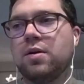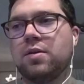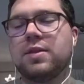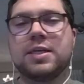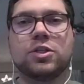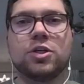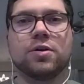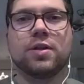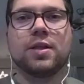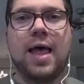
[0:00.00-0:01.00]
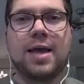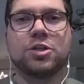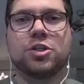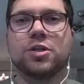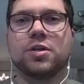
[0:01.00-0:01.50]
this year than
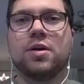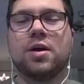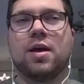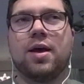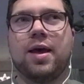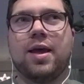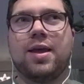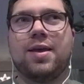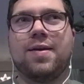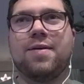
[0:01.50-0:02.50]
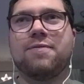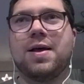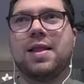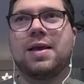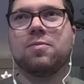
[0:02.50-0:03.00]
last year. It
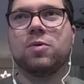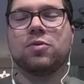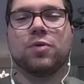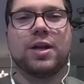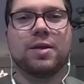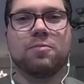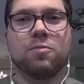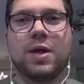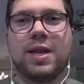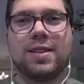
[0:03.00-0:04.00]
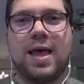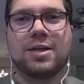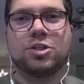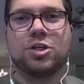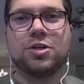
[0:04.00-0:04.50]
felt like when Riddick went in
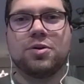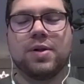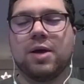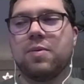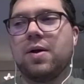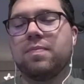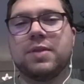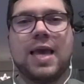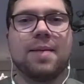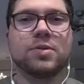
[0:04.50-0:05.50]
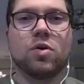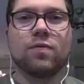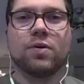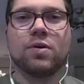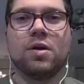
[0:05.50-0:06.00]
last year, you were like, well, the game's
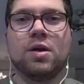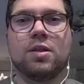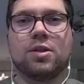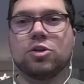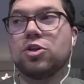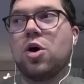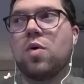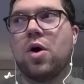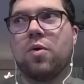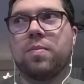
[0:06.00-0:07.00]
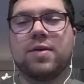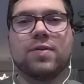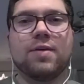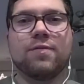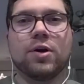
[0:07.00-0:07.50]
over. there's no hope.
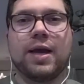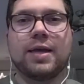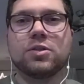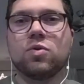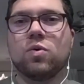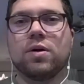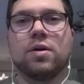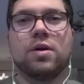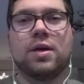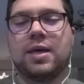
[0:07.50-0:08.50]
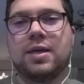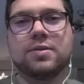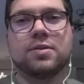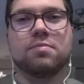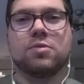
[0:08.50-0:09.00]
Even if our guys score,
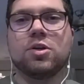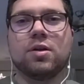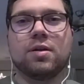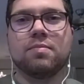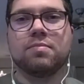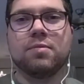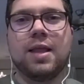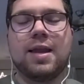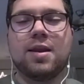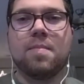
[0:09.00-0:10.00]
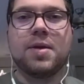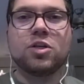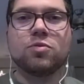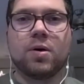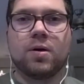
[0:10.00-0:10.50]
he's going to let in a
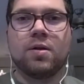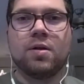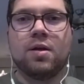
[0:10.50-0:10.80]
beach ball.